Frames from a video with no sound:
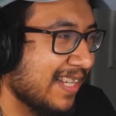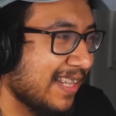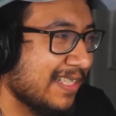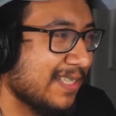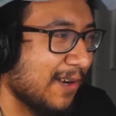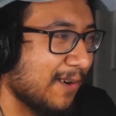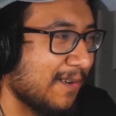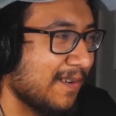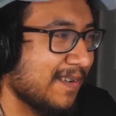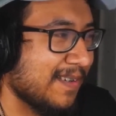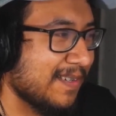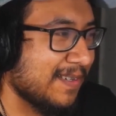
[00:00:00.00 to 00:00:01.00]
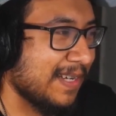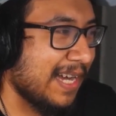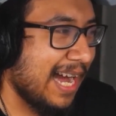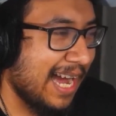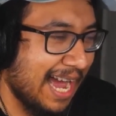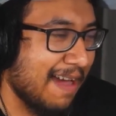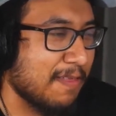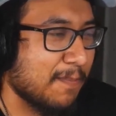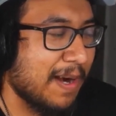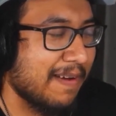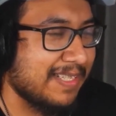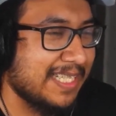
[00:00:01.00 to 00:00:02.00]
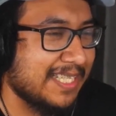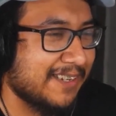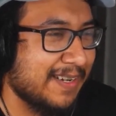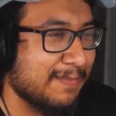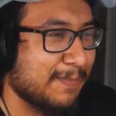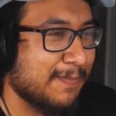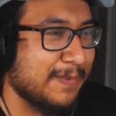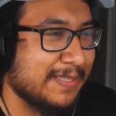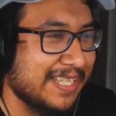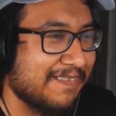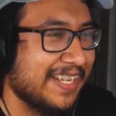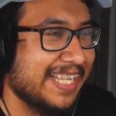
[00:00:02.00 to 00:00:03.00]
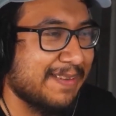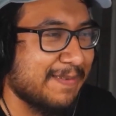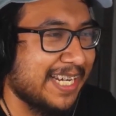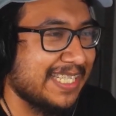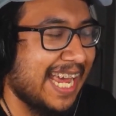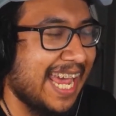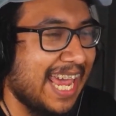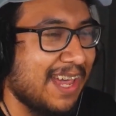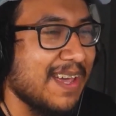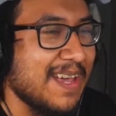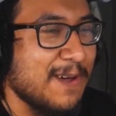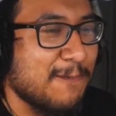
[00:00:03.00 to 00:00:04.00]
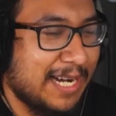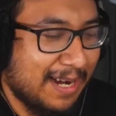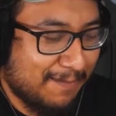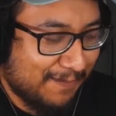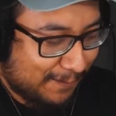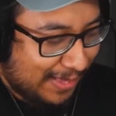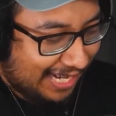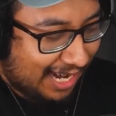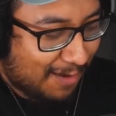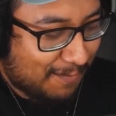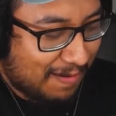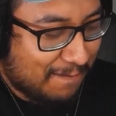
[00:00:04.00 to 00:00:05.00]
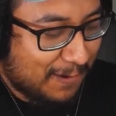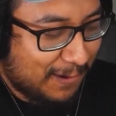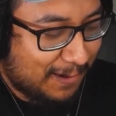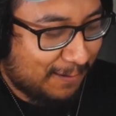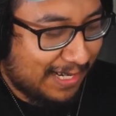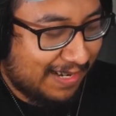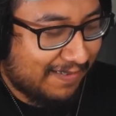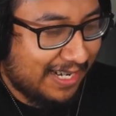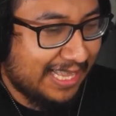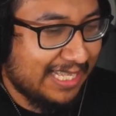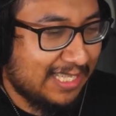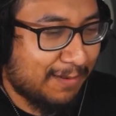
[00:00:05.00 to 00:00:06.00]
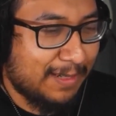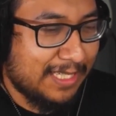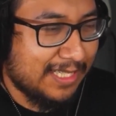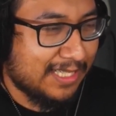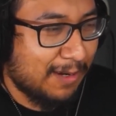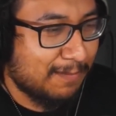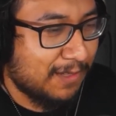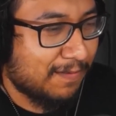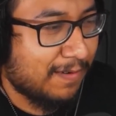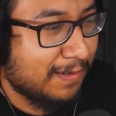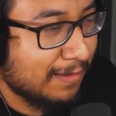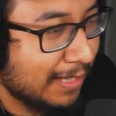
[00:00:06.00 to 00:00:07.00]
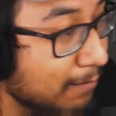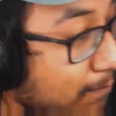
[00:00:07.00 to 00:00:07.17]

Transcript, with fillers: So I have the privacy screen specifically because I hate when I'm like on my phone or whatever, and then somebody just comes over and like,